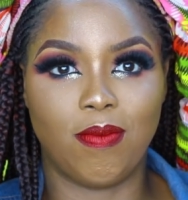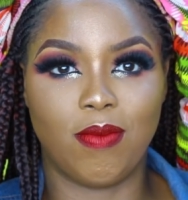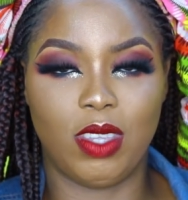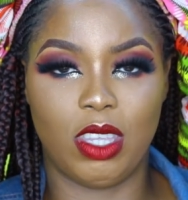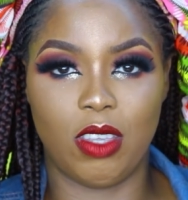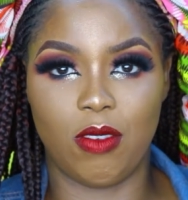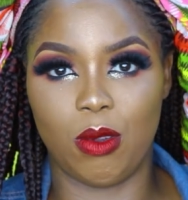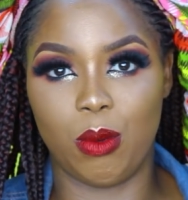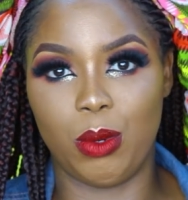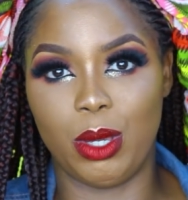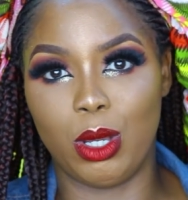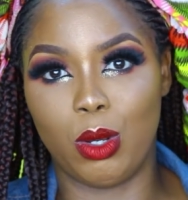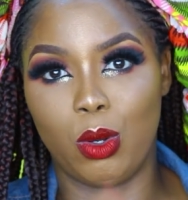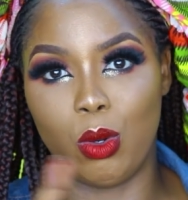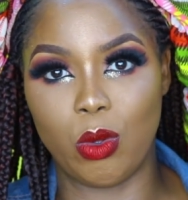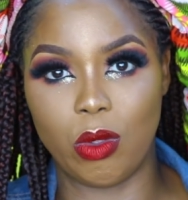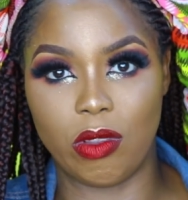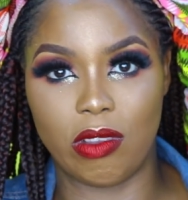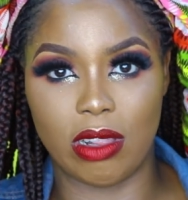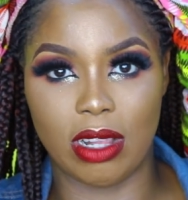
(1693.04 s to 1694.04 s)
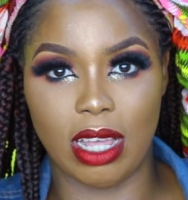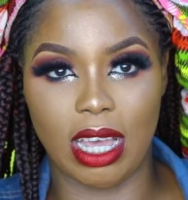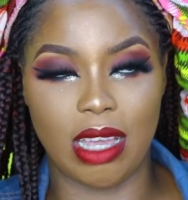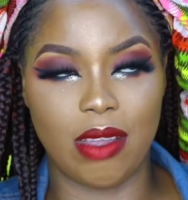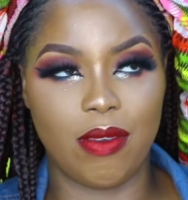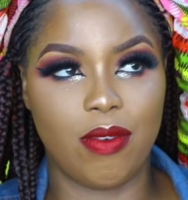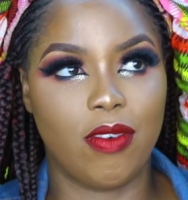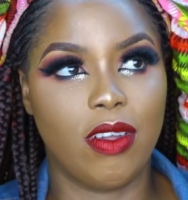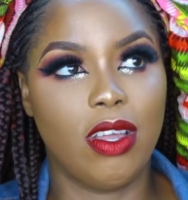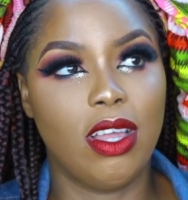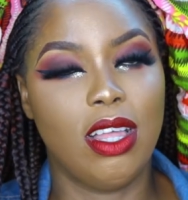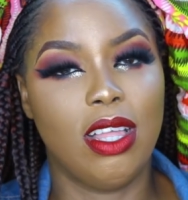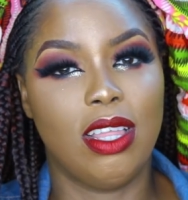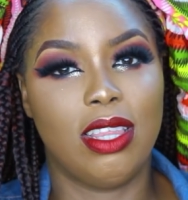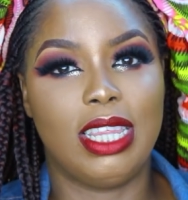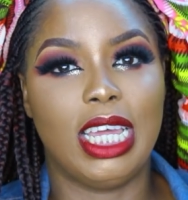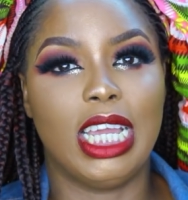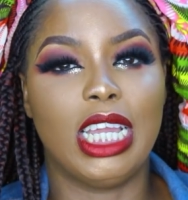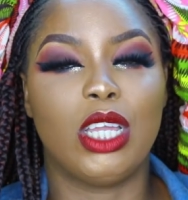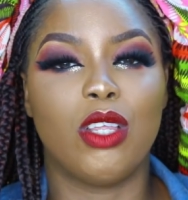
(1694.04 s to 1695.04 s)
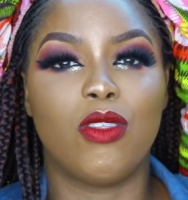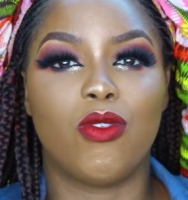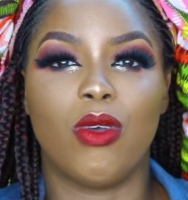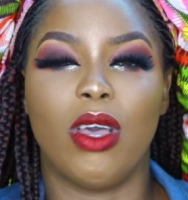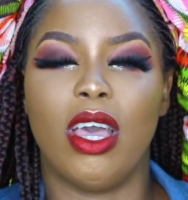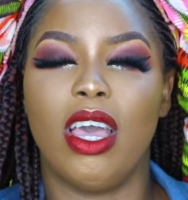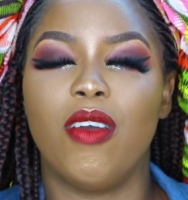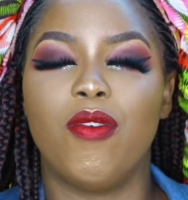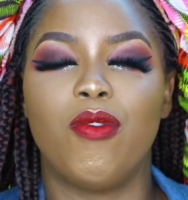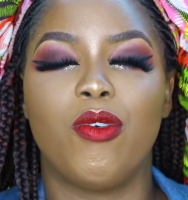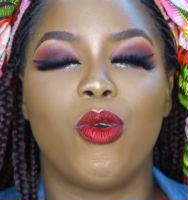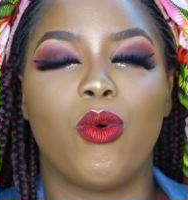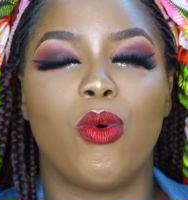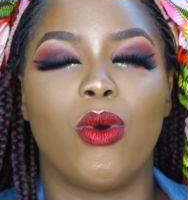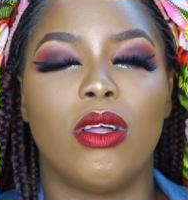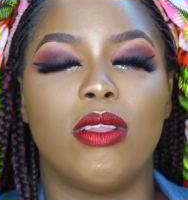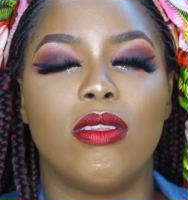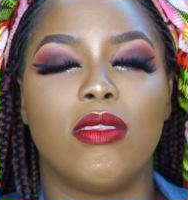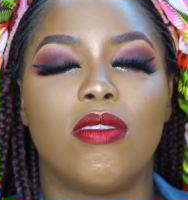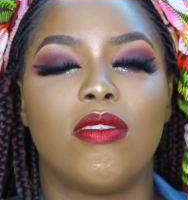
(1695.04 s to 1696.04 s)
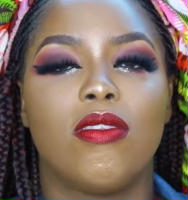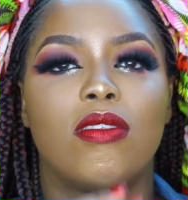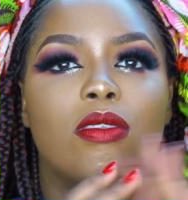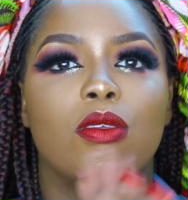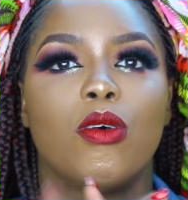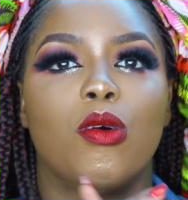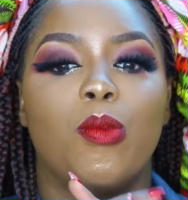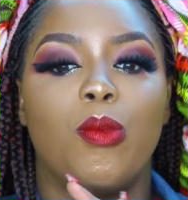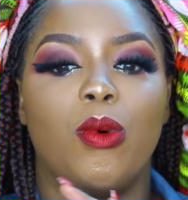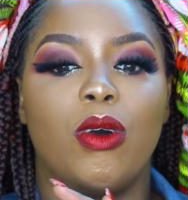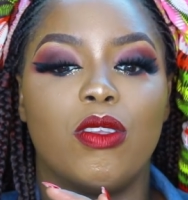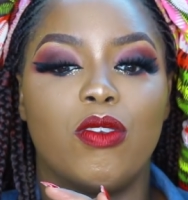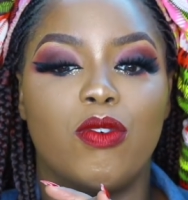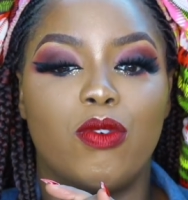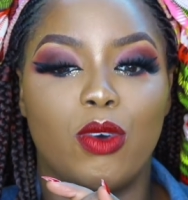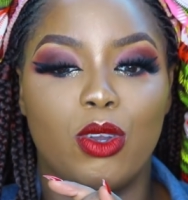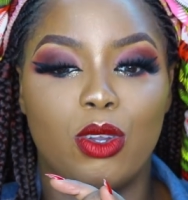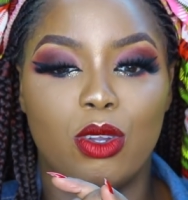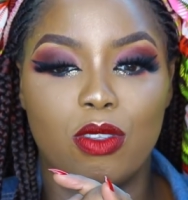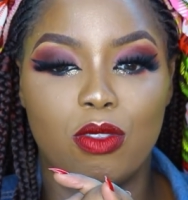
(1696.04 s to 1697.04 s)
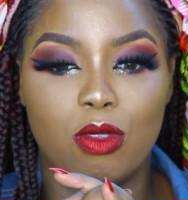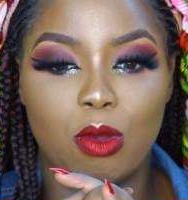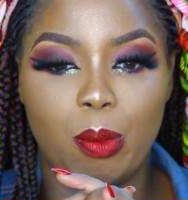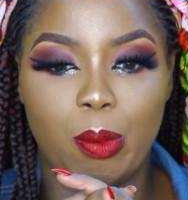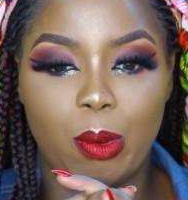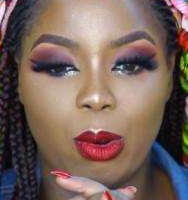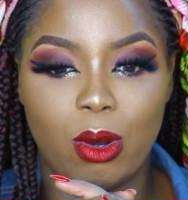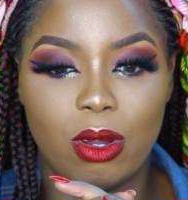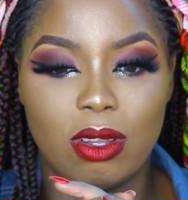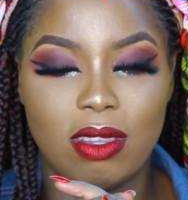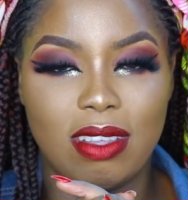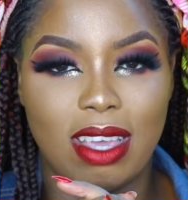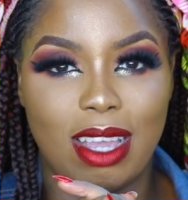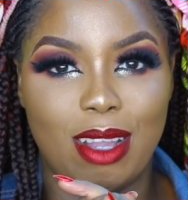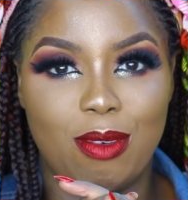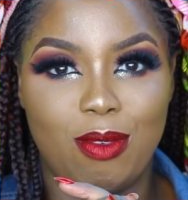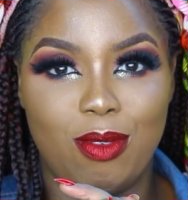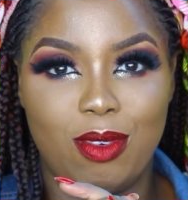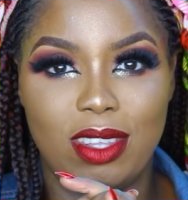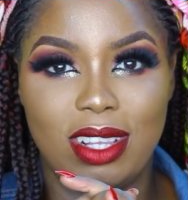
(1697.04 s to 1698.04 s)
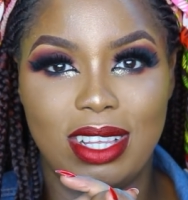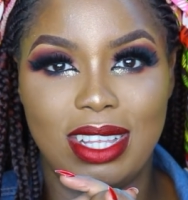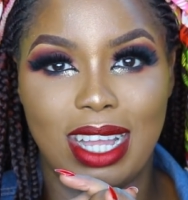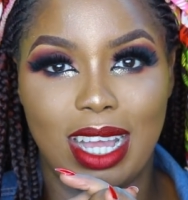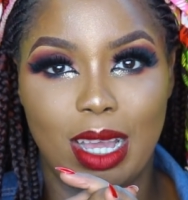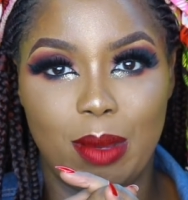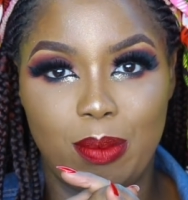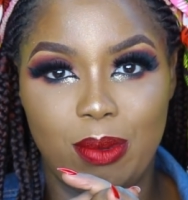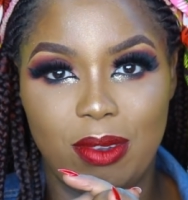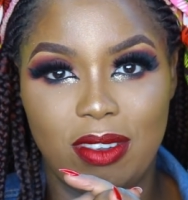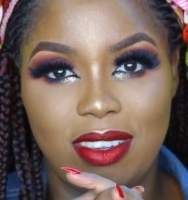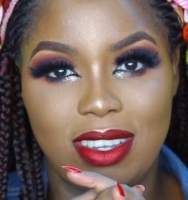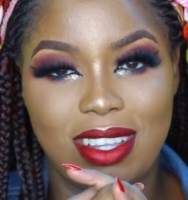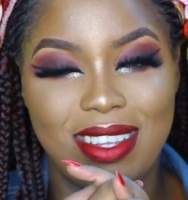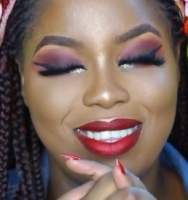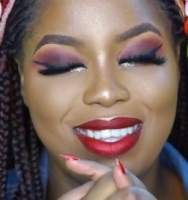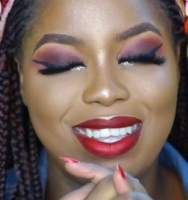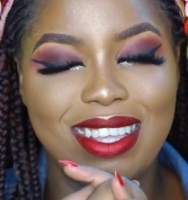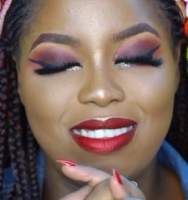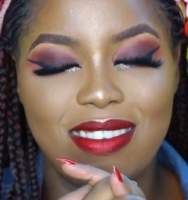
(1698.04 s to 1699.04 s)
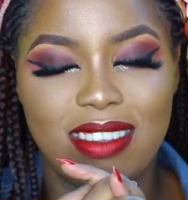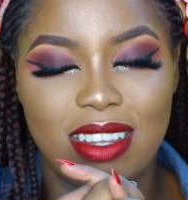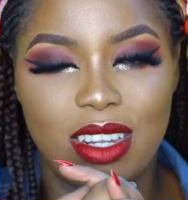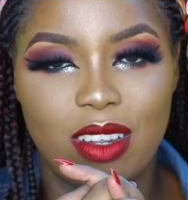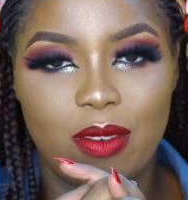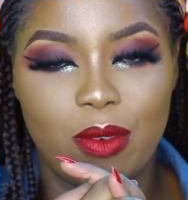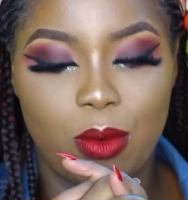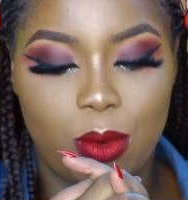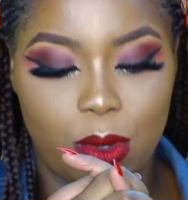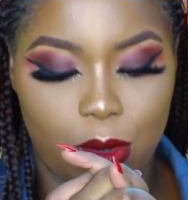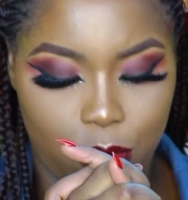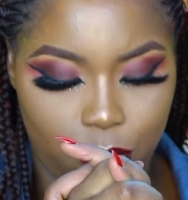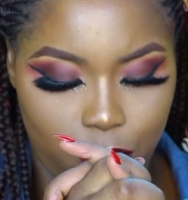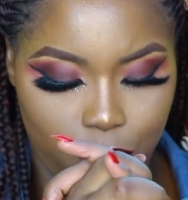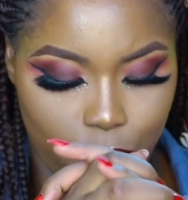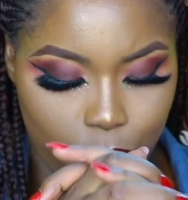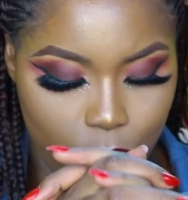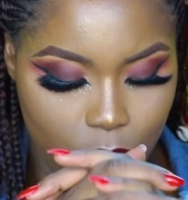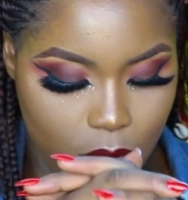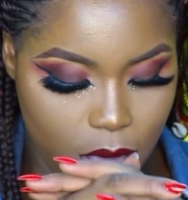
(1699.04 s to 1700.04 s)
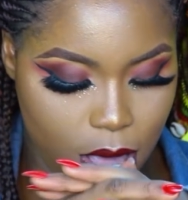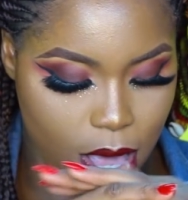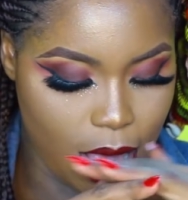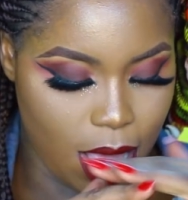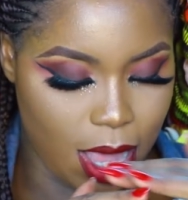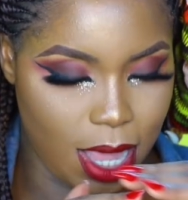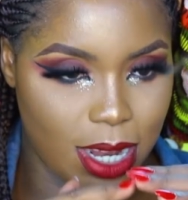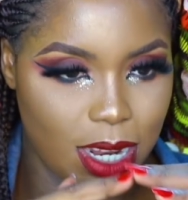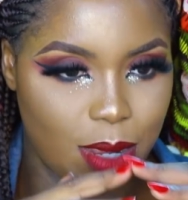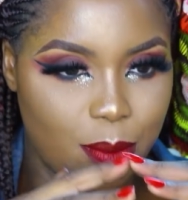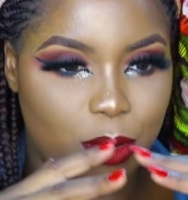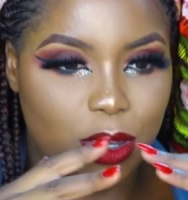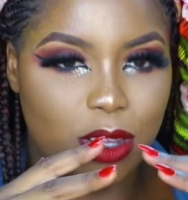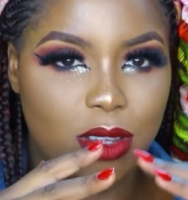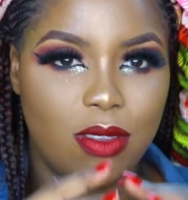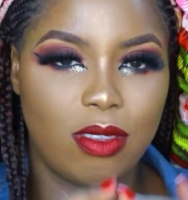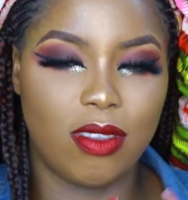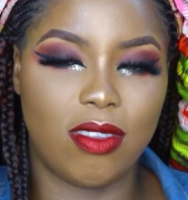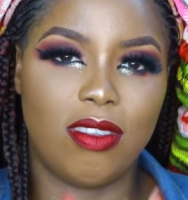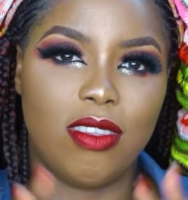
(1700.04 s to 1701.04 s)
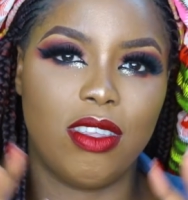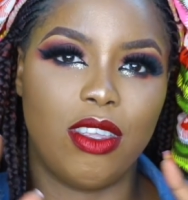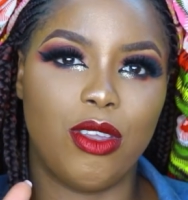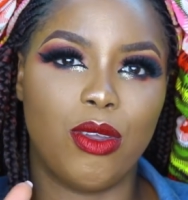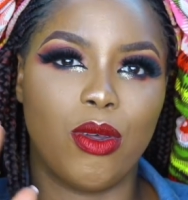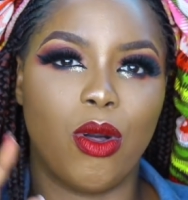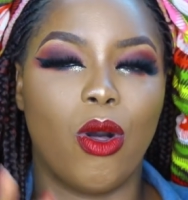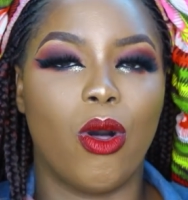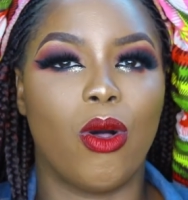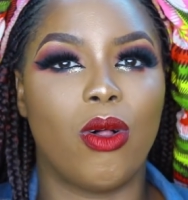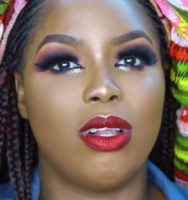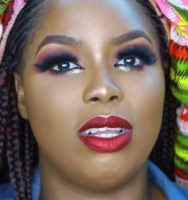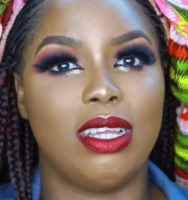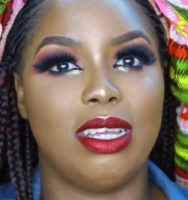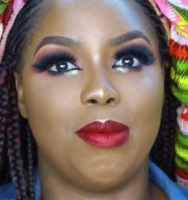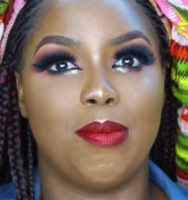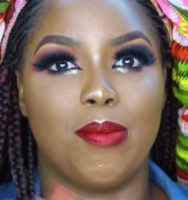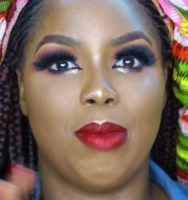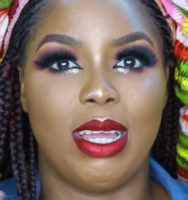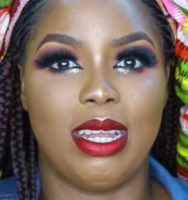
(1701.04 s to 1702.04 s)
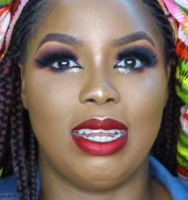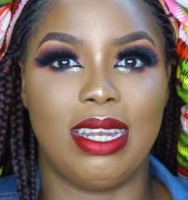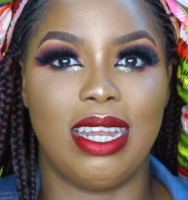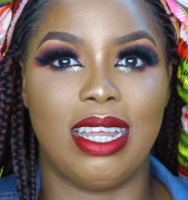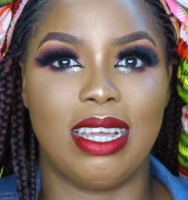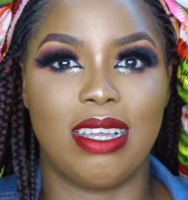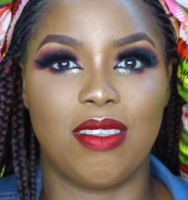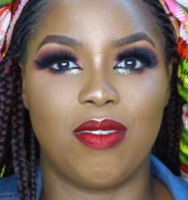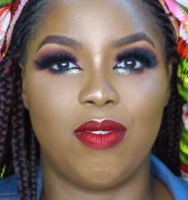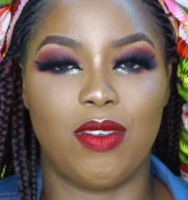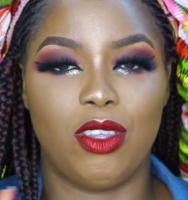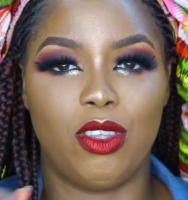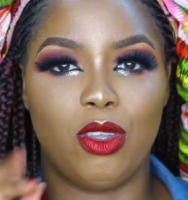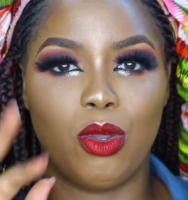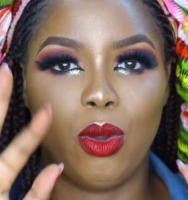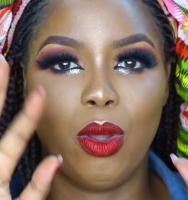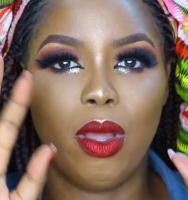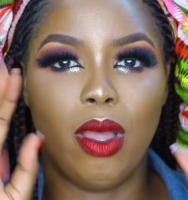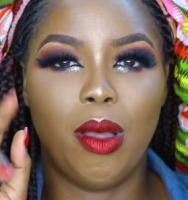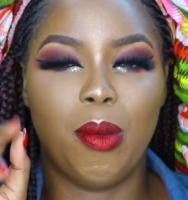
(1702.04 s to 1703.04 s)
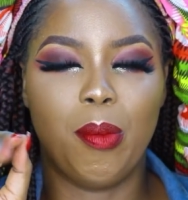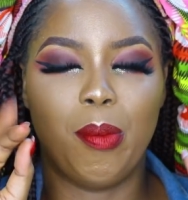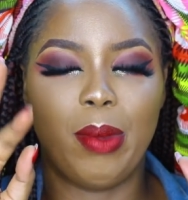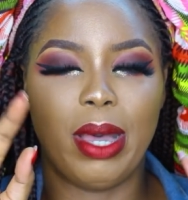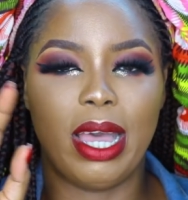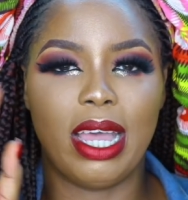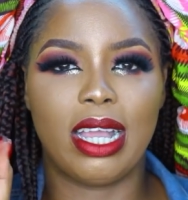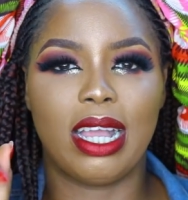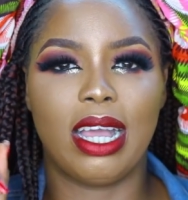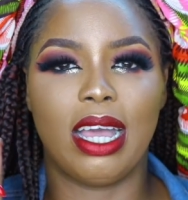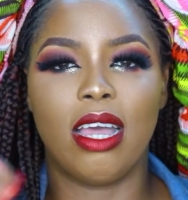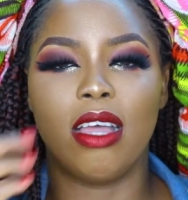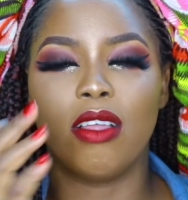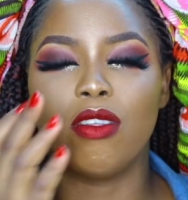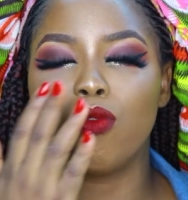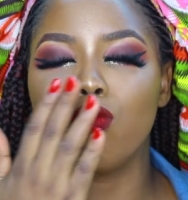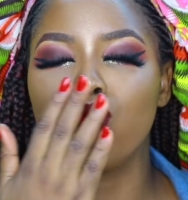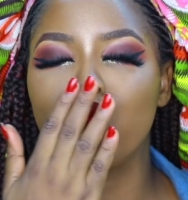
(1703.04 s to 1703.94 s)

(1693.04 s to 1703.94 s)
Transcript: giveaway goes live. Thank you to everyone so much for your support. I really appreciate each and every one of you, and I'm going to see you all in my next video. Bye guys.